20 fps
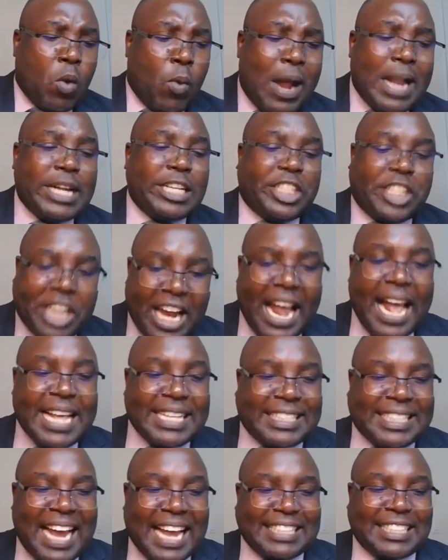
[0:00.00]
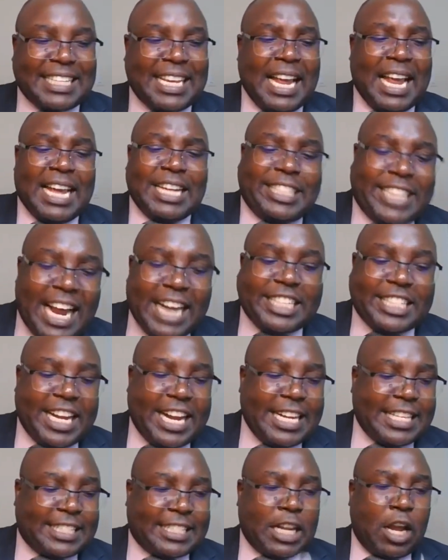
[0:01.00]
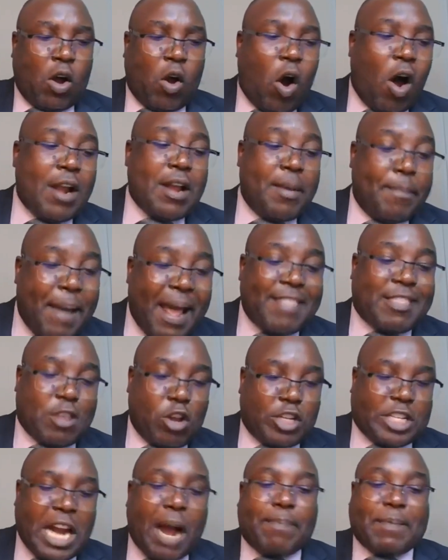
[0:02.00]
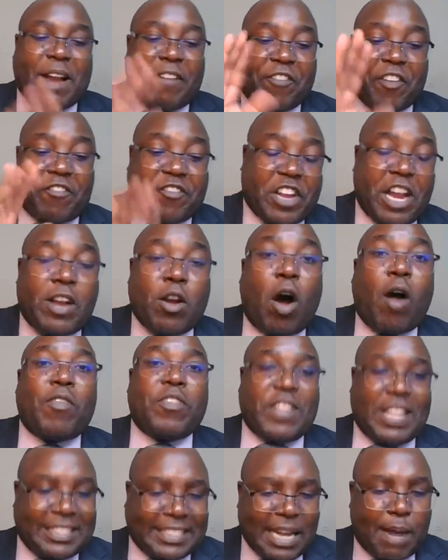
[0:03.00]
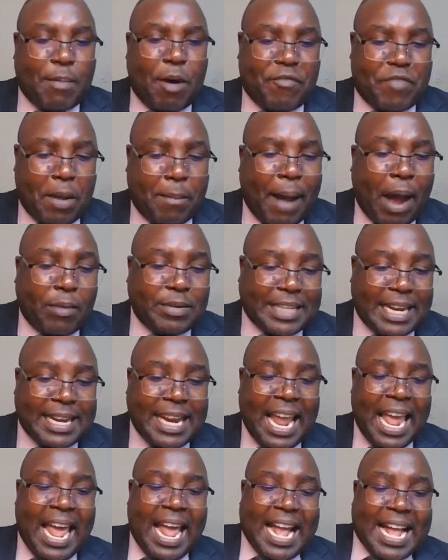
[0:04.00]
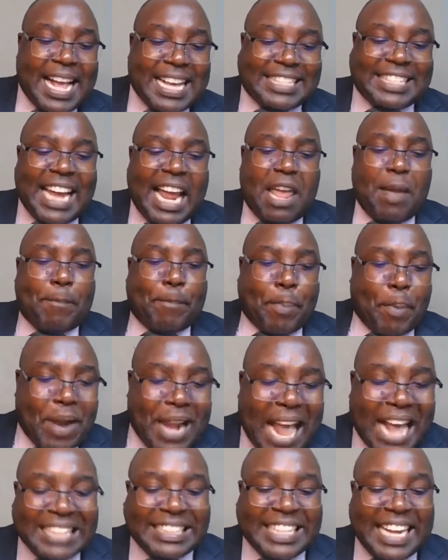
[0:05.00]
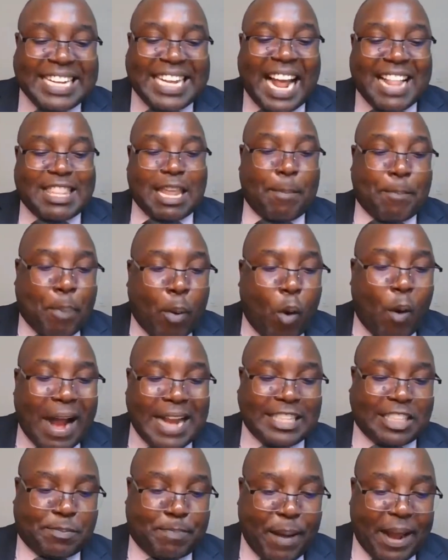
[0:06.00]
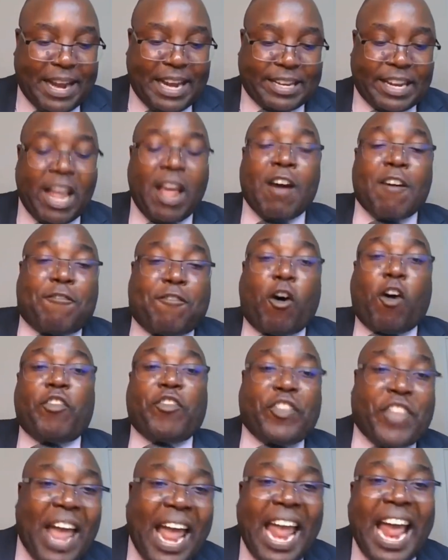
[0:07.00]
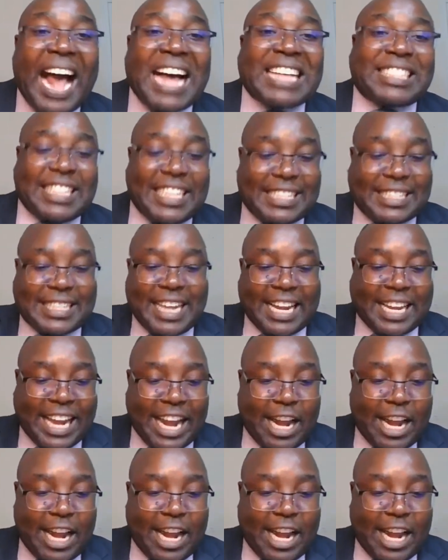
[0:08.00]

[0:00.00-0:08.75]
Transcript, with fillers: when Jesus teaches on Matthew chapter 15 on the Sermon of the Mountain, he says, Blessed are the poor in spirit, for theirs is the